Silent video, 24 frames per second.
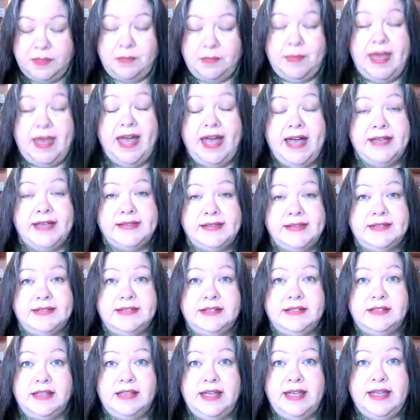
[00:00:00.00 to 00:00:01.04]
pass
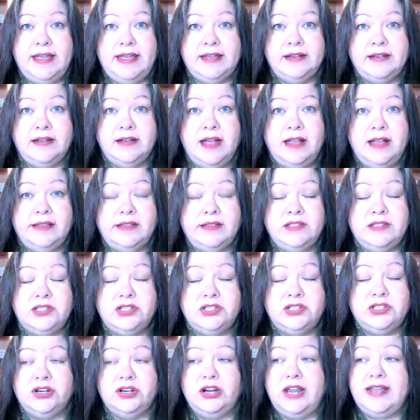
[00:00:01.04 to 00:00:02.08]
until I acknowledged
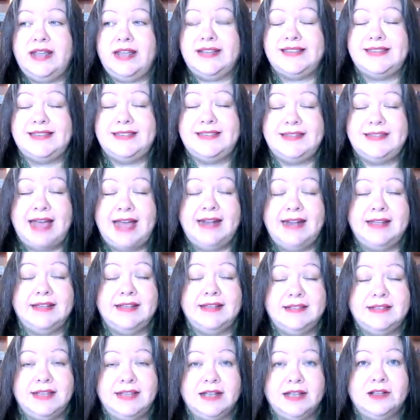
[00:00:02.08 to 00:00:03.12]
her ecstatic
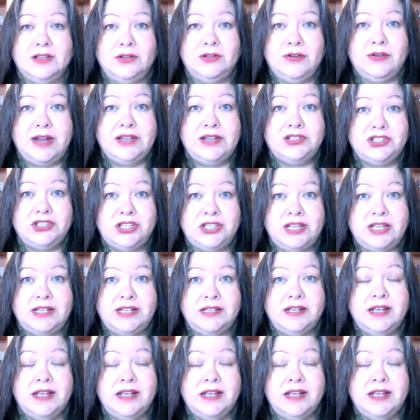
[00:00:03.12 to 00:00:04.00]
declaration,